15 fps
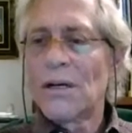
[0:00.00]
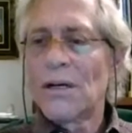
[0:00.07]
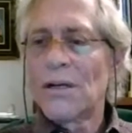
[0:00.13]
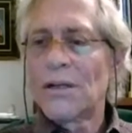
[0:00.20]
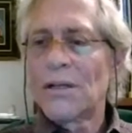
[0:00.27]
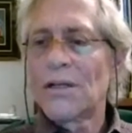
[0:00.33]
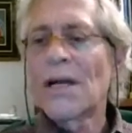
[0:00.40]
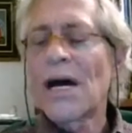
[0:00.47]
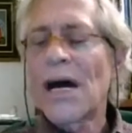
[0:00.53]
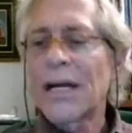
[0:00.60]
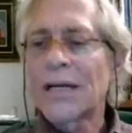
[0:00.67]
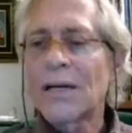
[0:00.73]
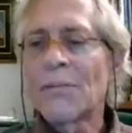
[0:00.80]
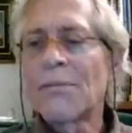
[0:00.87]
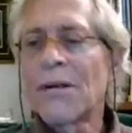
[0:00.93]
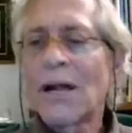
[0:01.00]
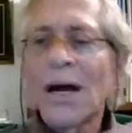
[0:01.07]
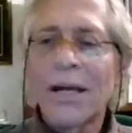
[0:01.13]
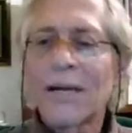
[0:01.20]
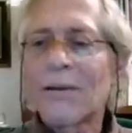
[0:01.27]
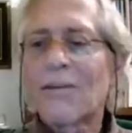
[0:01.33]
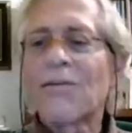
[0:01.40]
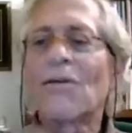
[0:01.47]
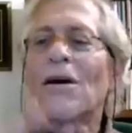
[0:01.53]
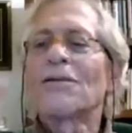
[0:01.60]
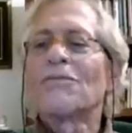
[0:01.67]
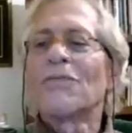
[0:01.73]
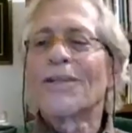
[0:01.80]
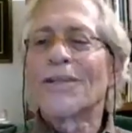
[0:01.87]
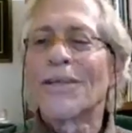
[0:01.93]
the non-compliant
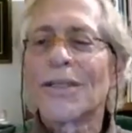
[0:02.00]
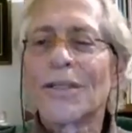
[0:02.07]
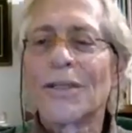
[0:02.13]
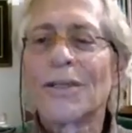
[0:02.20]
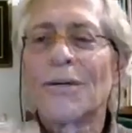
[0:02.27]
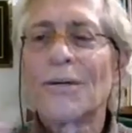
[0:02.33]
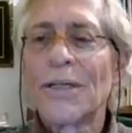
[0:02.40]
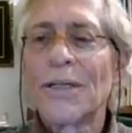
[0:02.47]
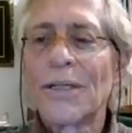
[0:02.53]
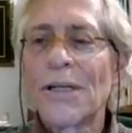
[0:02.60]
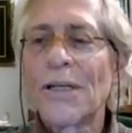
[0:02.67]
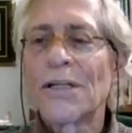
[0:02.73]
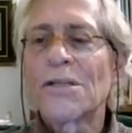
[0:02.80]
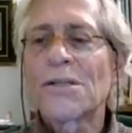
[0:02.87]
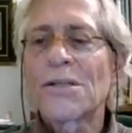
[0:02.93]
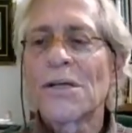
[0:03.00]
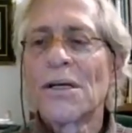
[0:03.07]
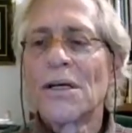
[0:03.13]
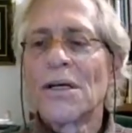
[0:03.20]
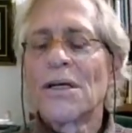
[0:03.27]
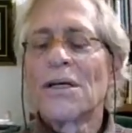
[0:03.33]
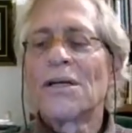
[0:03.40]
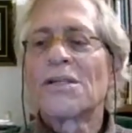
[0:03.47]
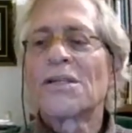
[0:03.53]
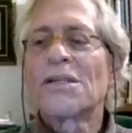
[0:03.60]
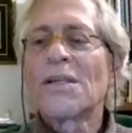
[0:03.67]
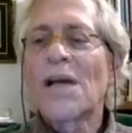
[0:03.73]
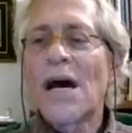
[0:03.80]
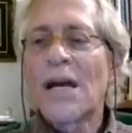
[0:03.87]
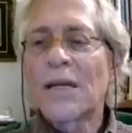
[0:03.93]
thought within you. It's
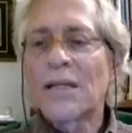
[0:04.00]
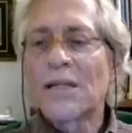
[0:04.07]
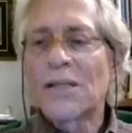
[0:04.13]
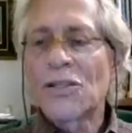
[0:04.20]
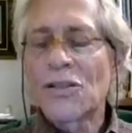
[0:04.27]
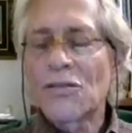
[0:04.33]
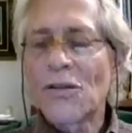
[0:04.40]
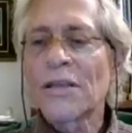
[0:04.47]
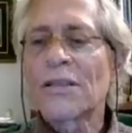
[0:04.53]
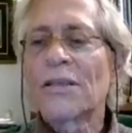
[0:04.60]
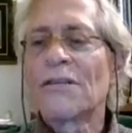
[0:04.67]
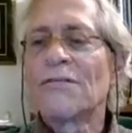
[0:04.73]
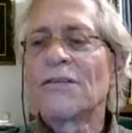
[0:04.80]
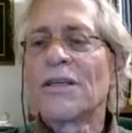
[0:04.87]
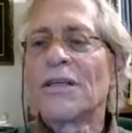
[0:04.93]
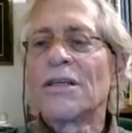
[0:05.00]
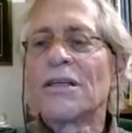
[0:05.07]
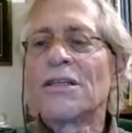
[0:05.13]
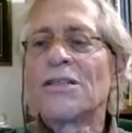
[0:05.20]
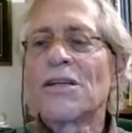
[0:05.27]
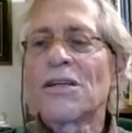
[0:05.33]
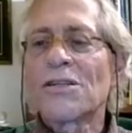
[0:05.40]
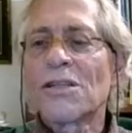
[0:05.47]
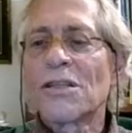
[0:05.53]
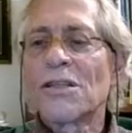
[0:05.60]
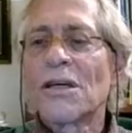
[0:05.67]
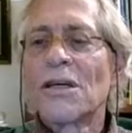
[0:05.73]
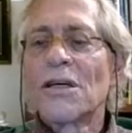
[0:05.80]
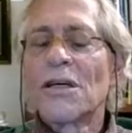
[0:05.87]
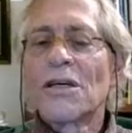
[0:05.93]
non-constructive. It doesn't
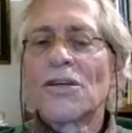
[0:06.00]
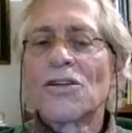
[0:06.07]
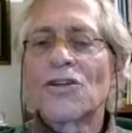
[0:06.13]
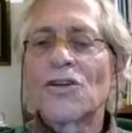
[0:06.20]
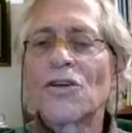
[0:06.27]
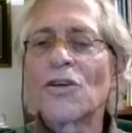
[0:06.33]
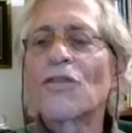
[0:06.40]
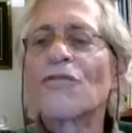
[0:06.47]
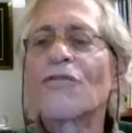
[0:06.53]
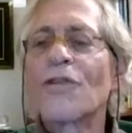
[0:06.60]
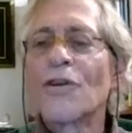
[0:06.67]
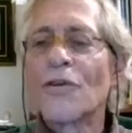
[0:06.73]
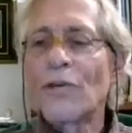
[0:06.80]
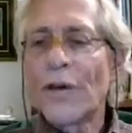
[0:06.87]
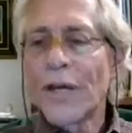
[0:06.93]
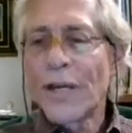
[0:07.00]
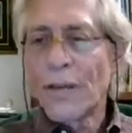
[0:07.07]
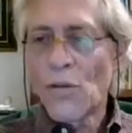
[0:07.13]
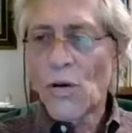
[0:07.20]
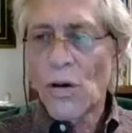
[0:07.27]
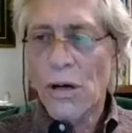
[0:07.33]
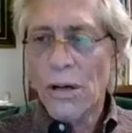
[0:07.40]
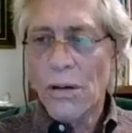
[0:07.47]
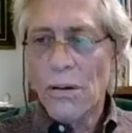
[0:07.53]
serve you anymore.